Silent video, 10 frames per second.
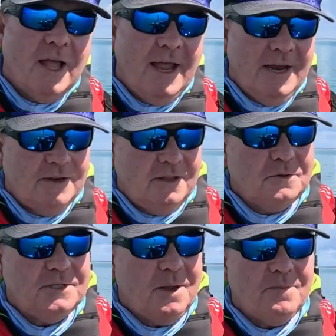and I
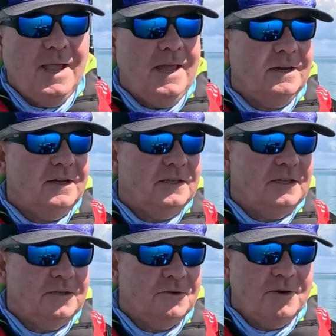looked up, and
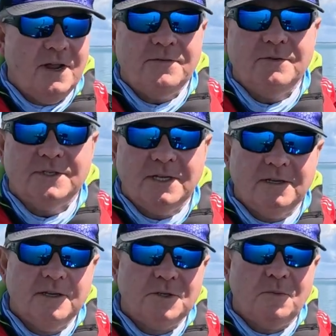sure enough there was
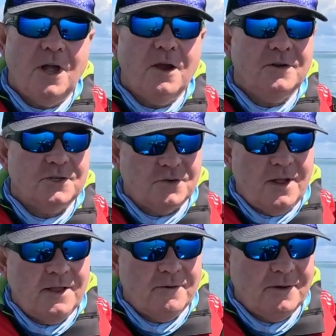a supplier in
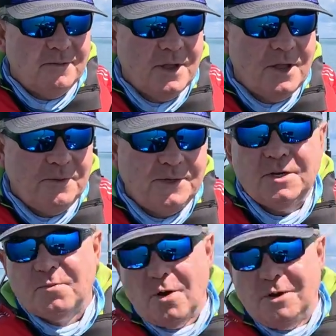Australia, and we
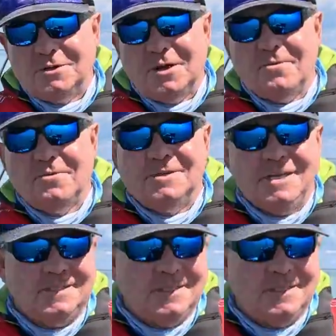did a prototype for a jet